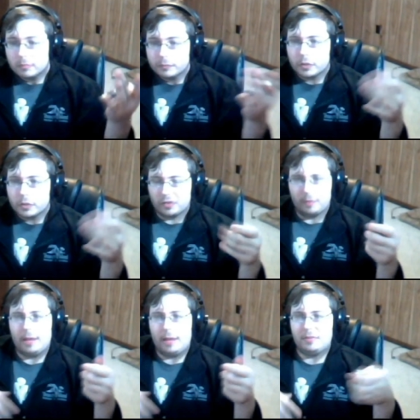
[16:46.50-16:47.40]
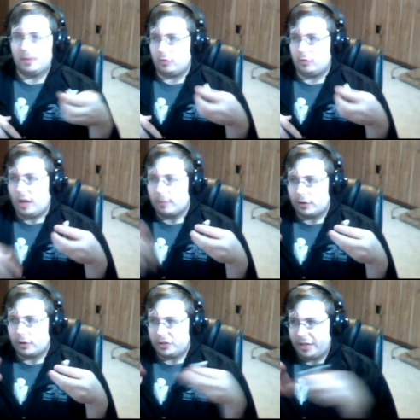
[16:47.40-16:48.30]
Sometimes they'll drag him around
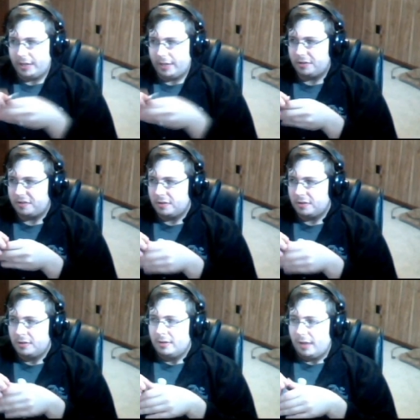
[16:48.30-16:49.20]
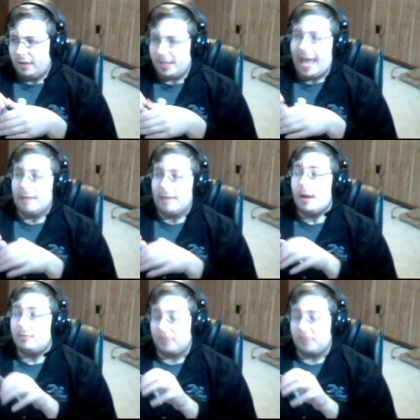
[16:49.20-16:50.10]
in chains and gag him
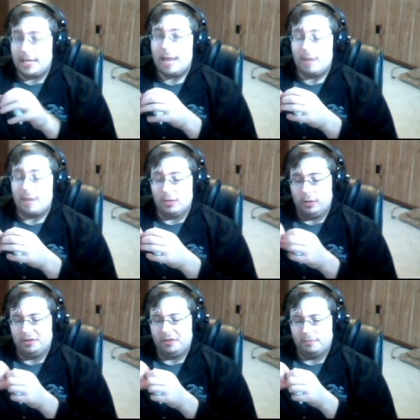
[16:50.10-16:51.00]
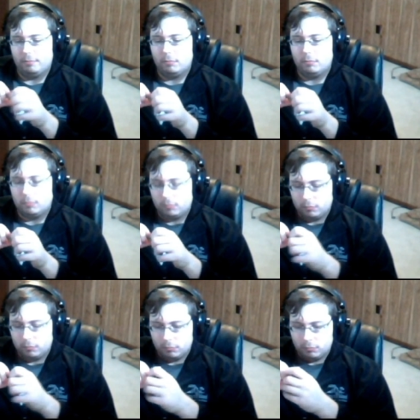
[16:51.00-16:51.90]
up so he can't make noise.
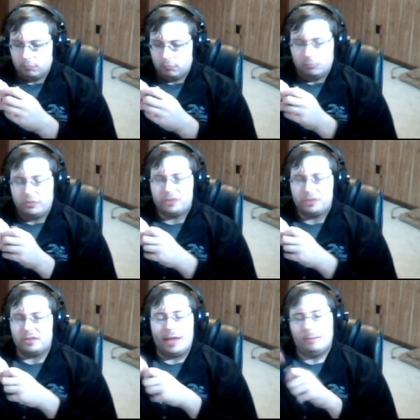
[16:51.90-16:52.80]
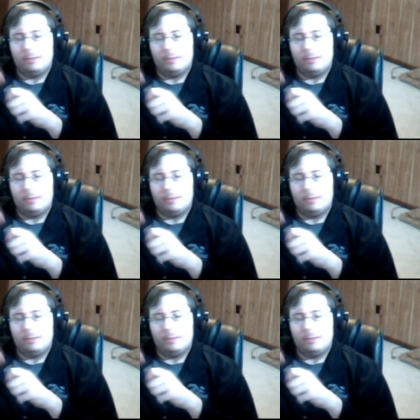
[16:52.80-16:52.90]
Just let him.